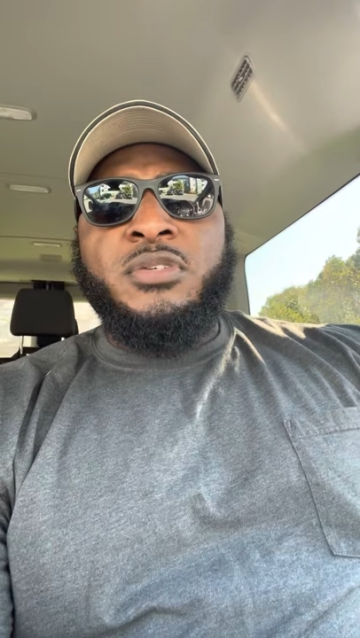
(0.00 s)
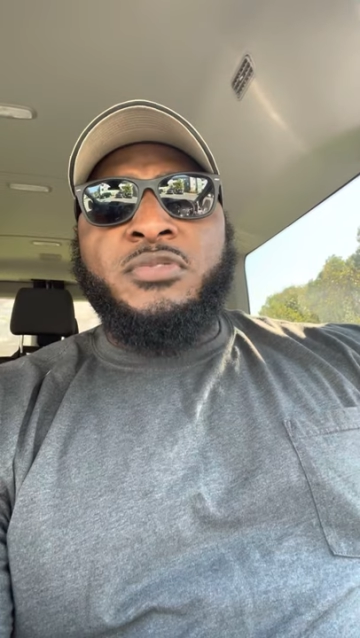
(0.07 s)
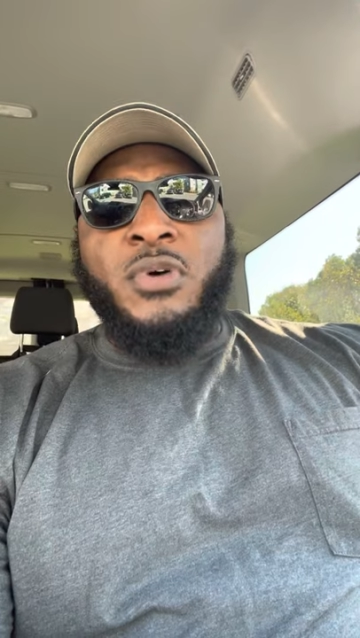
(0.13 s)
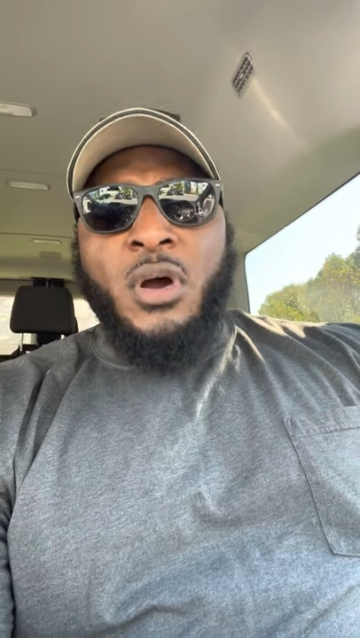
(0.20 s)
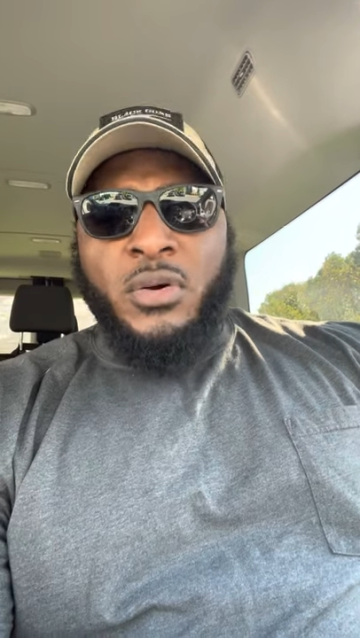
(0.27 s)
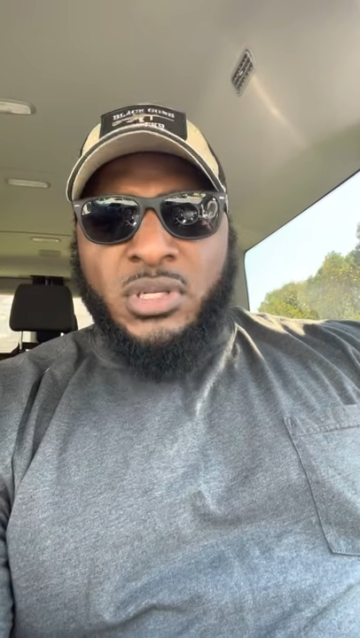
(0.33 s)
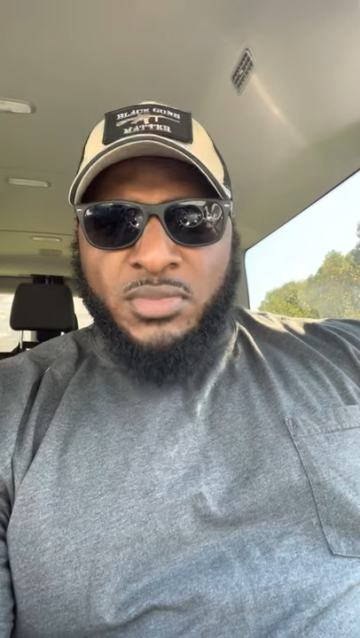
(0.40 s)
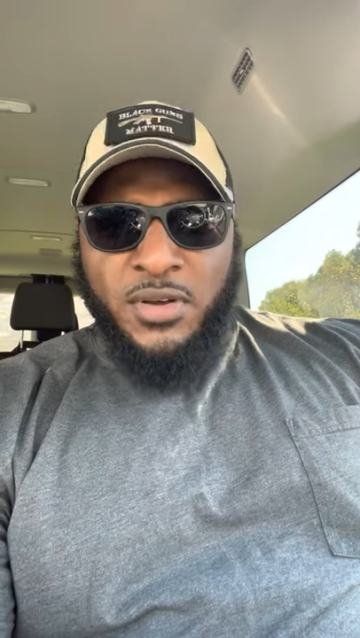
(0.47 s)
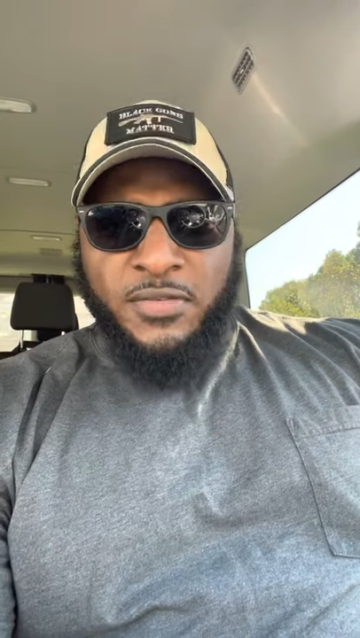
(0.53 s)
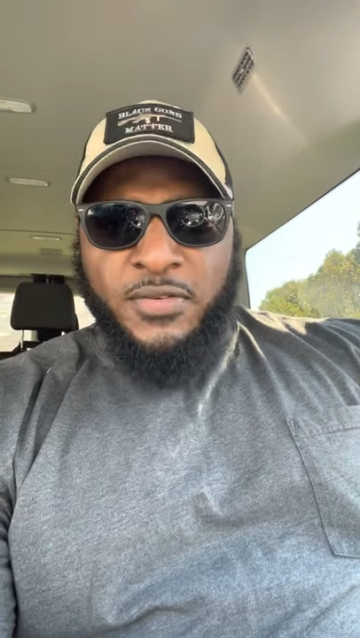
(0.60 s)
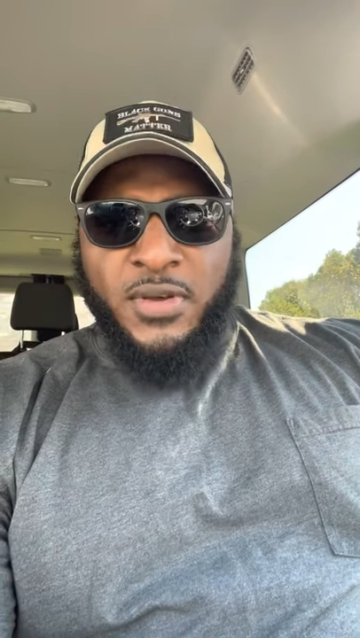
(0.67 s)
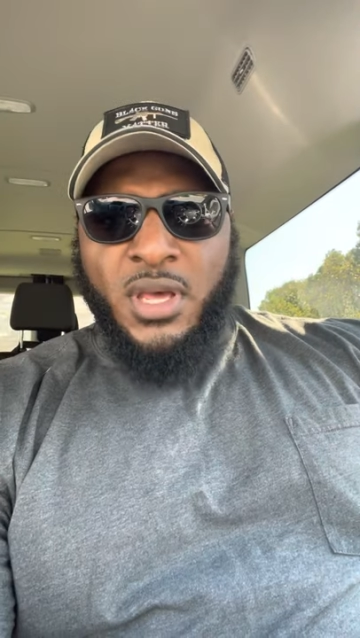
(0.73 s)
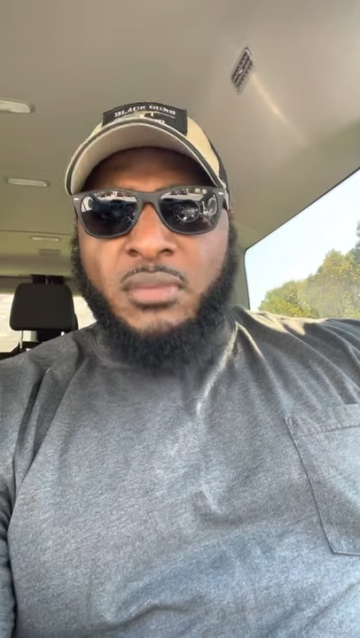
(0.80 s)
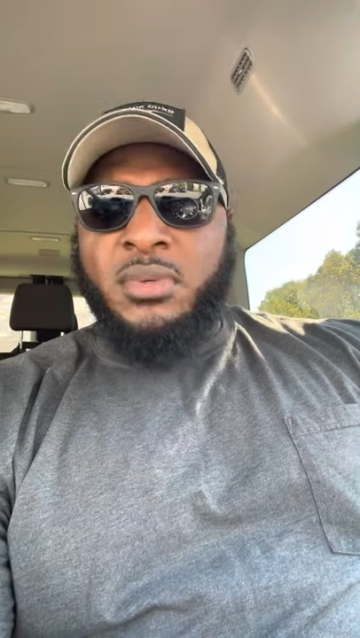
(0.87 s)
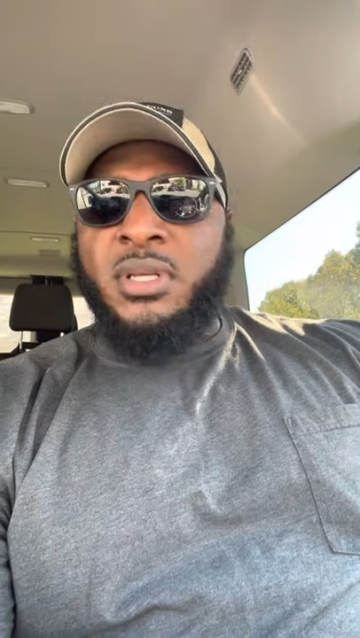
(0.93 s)
far as my
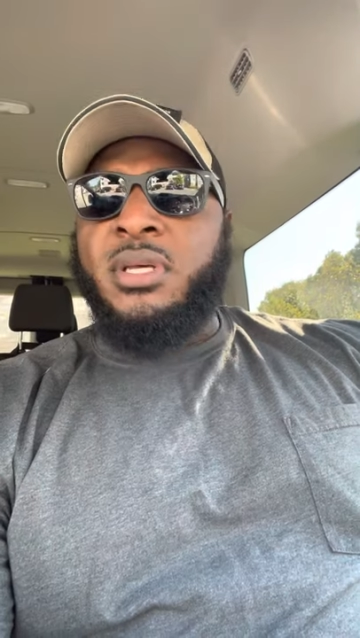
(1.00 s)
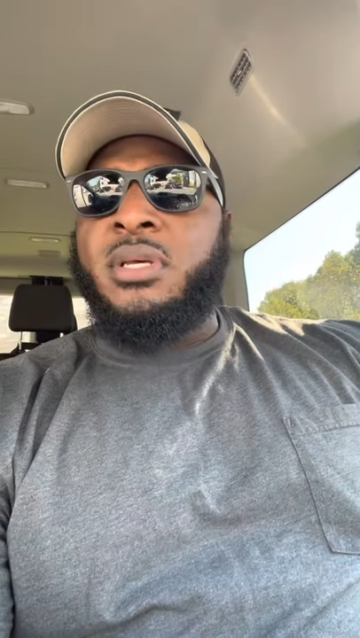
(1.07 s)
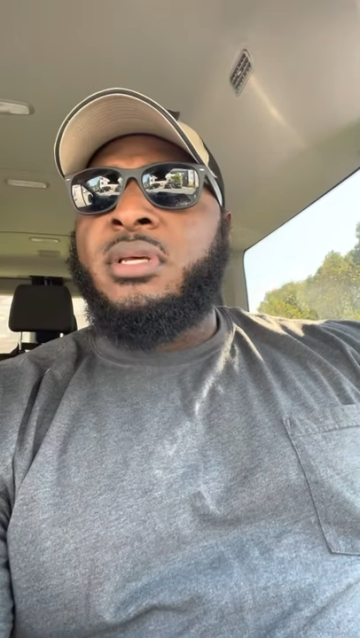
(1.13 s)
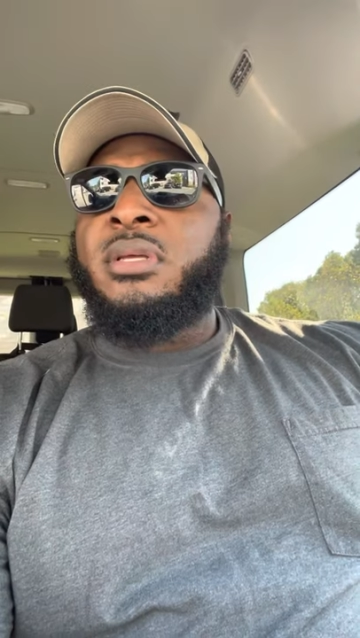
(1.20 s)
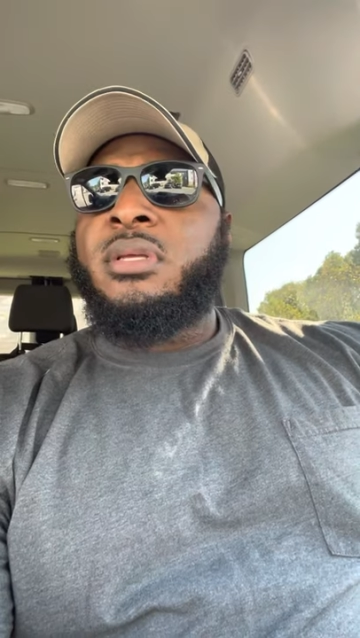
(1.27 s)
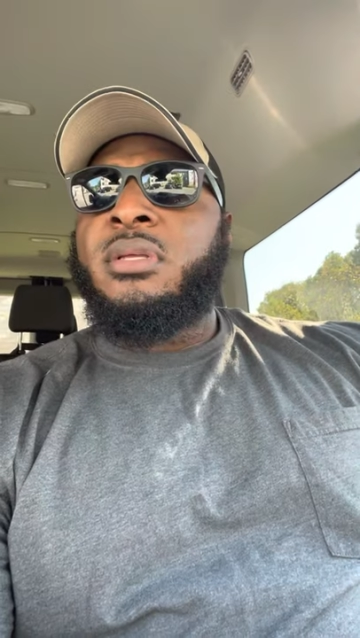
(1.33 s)
family